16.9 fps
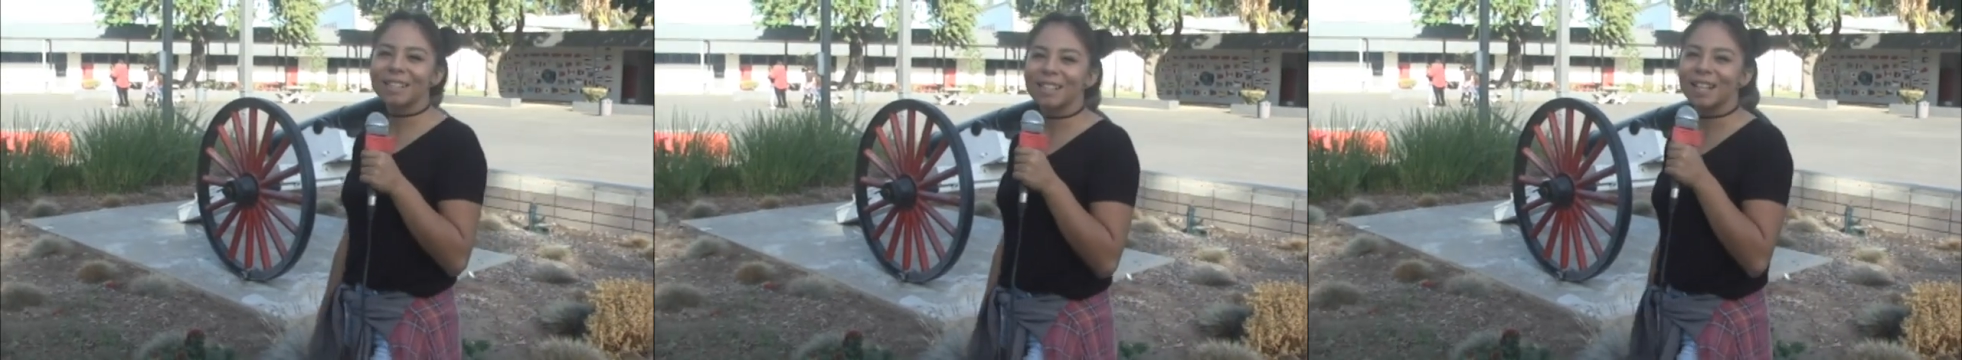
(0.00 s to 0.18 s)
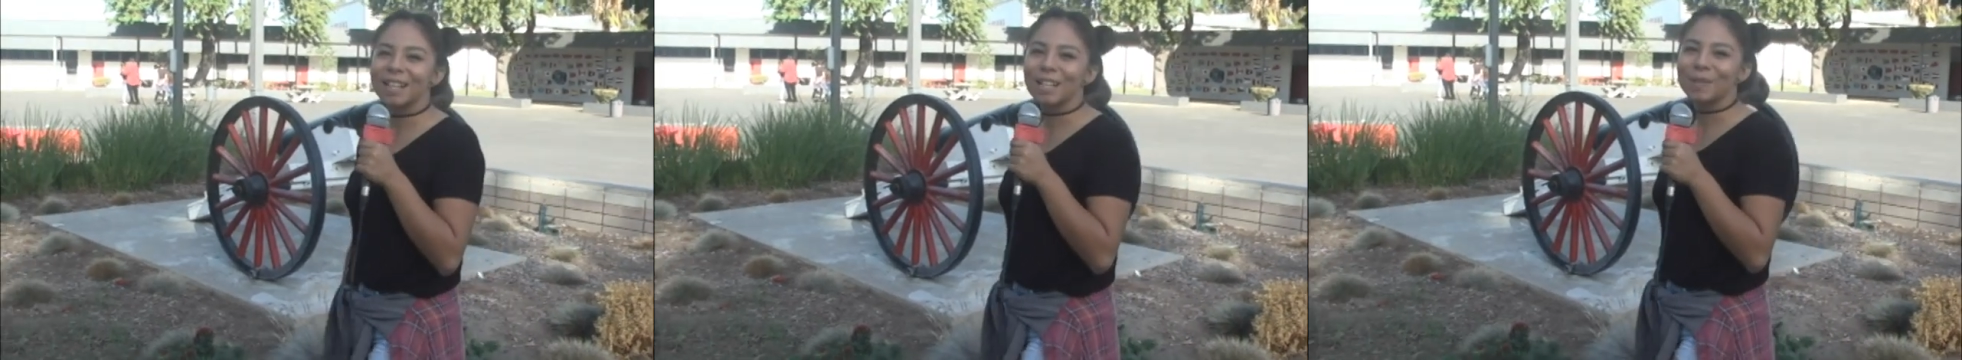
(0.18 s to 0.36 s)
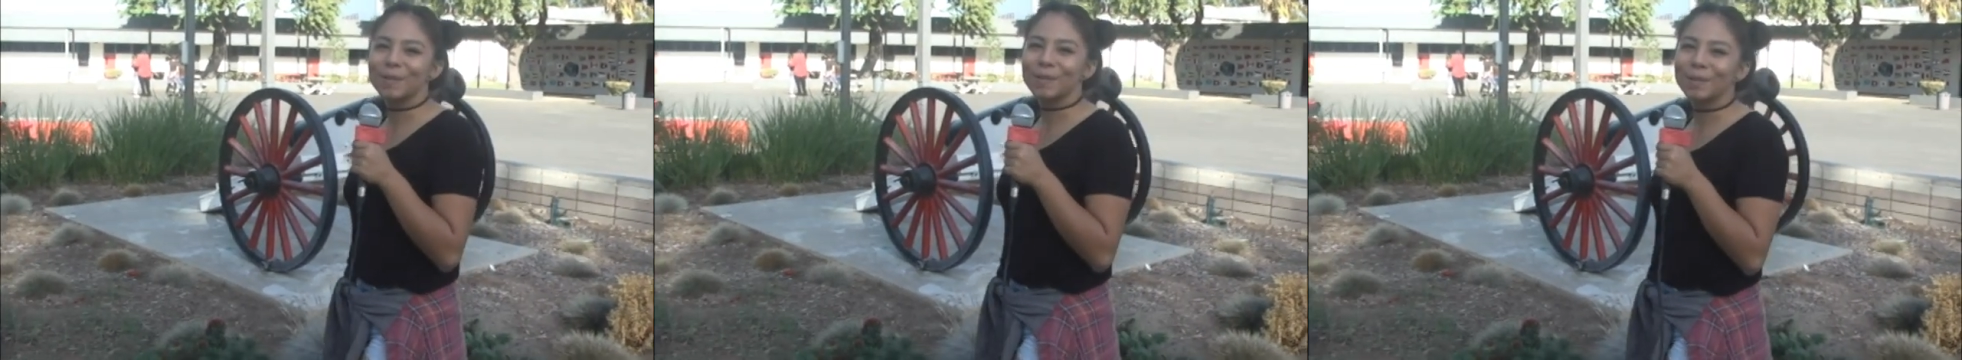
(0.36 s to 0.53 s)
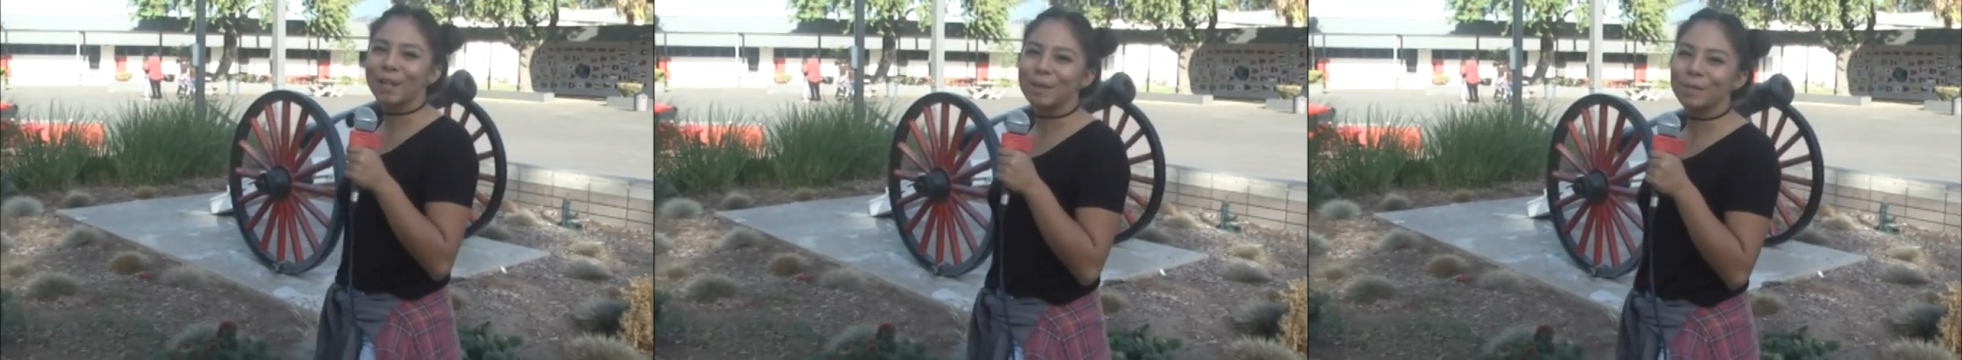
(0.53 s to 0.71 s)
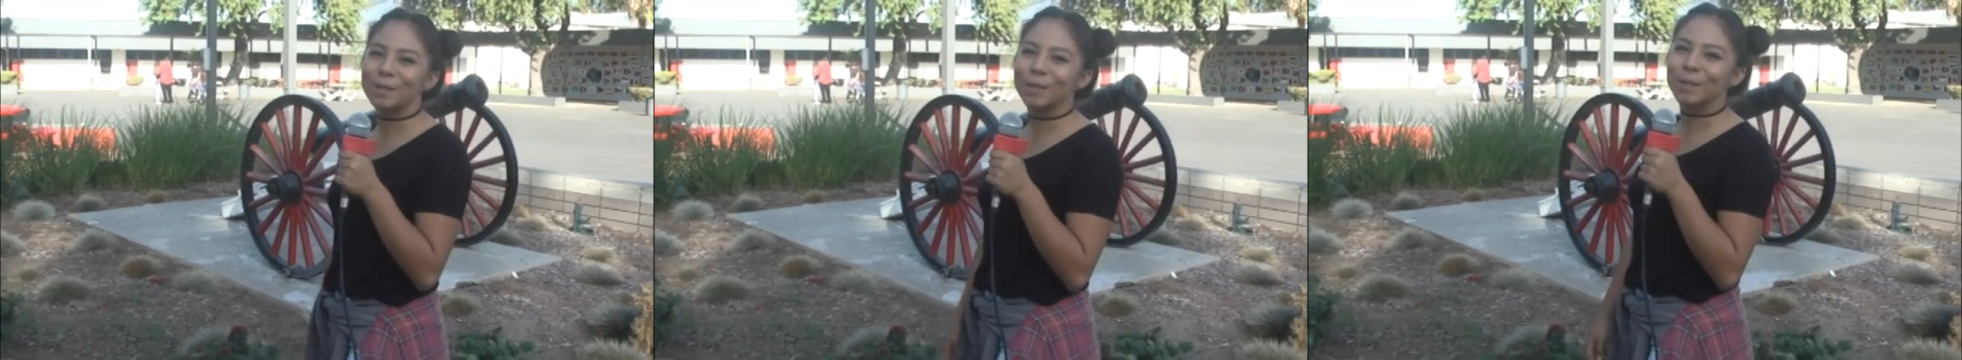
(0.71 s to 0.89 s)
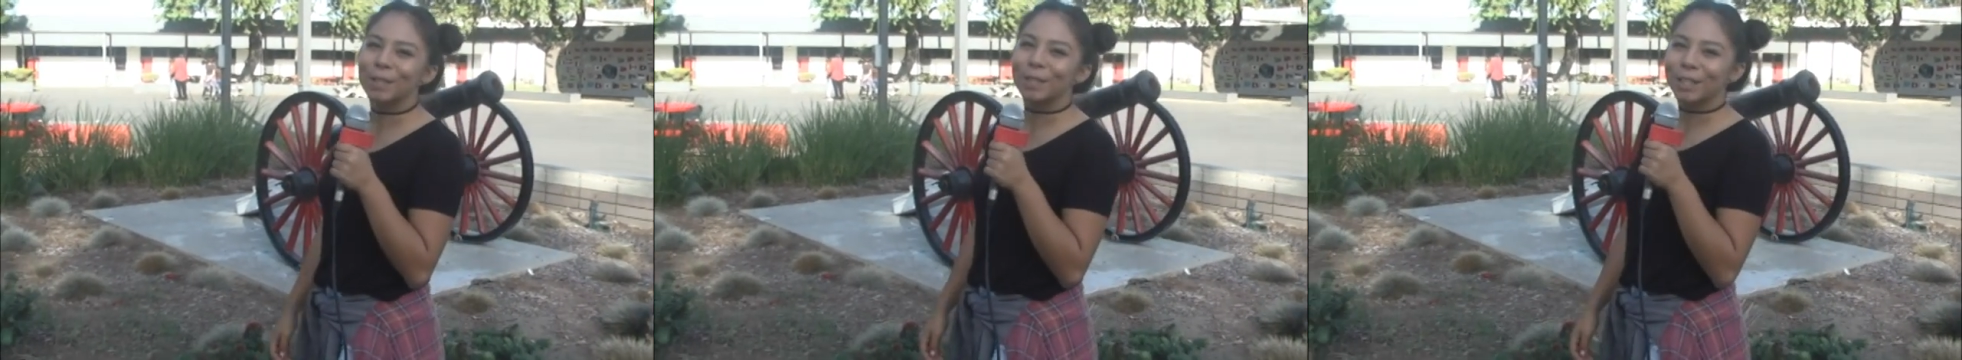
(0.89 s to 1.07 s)
tennis
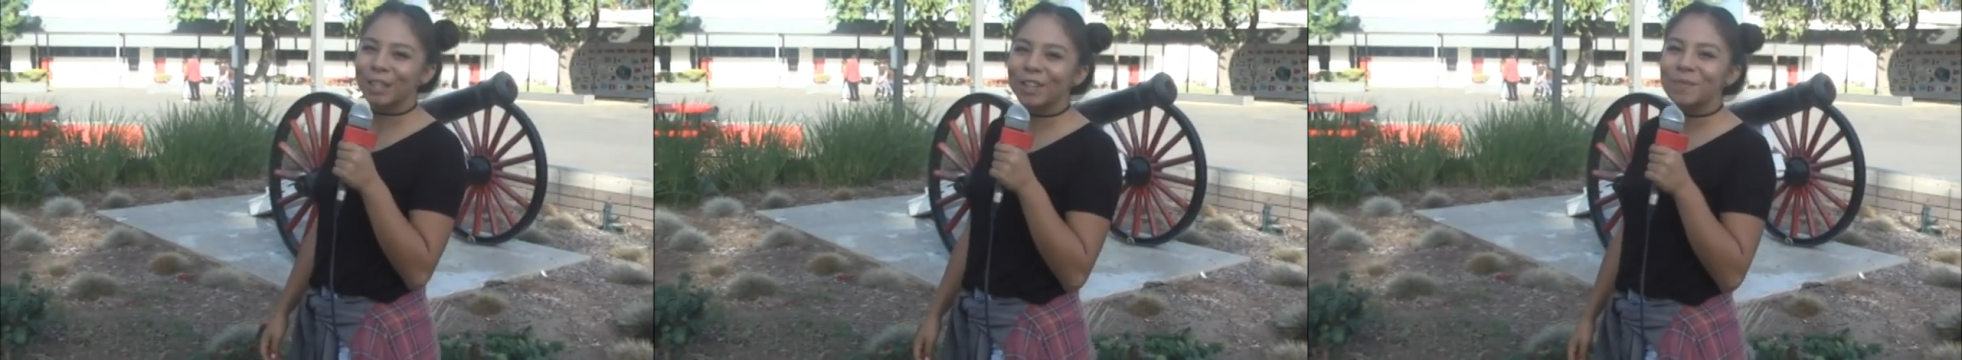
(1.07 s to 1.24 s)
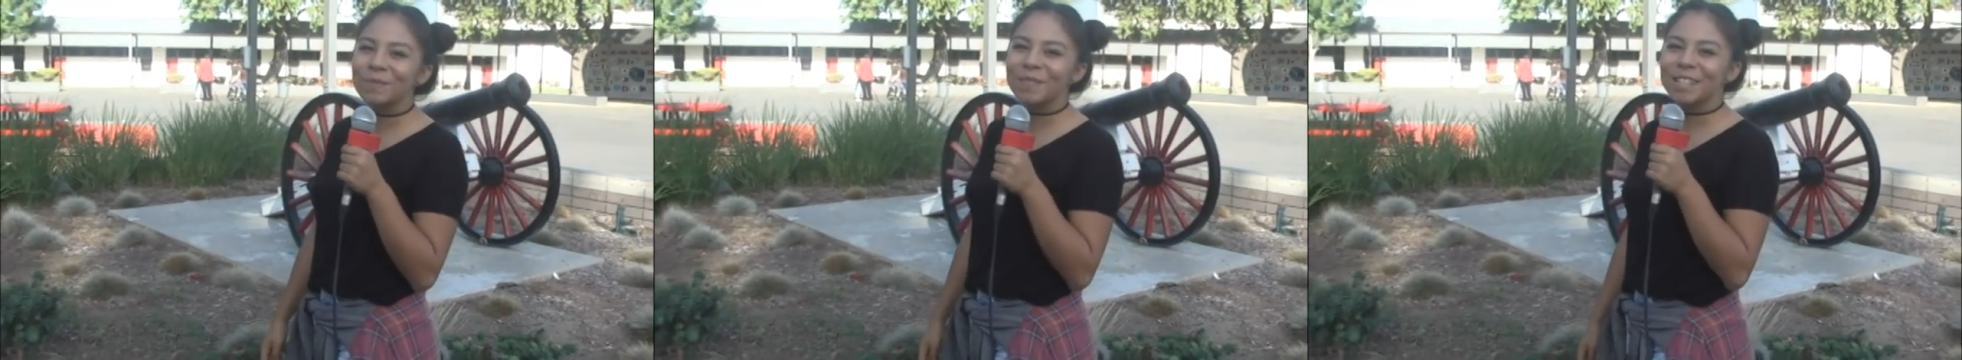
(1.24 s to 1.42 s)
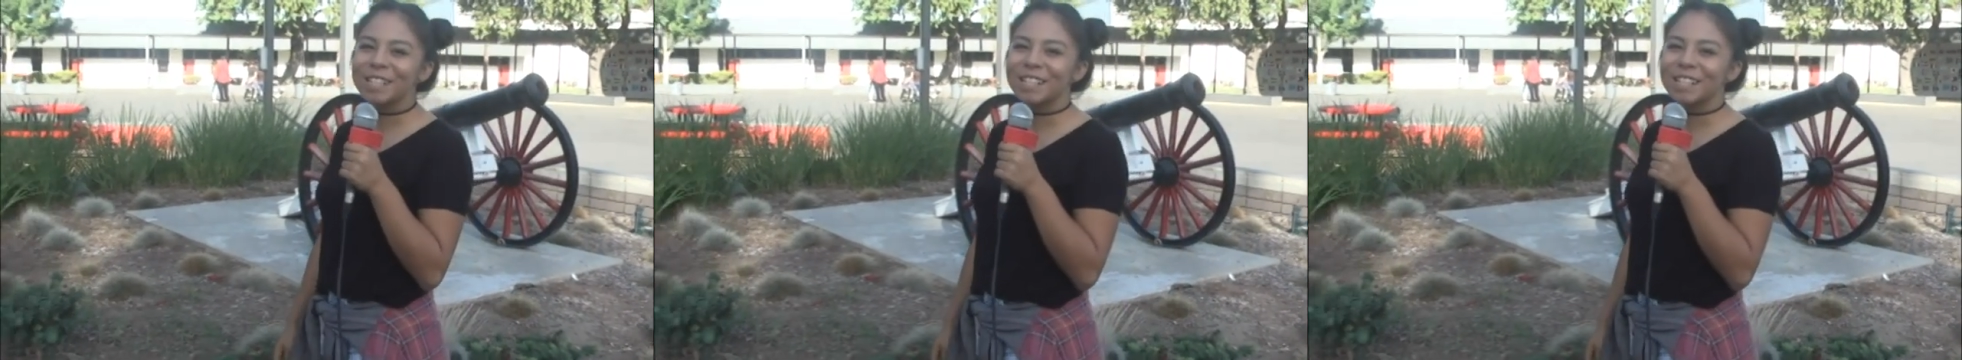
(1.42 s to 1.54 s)
programs who took care of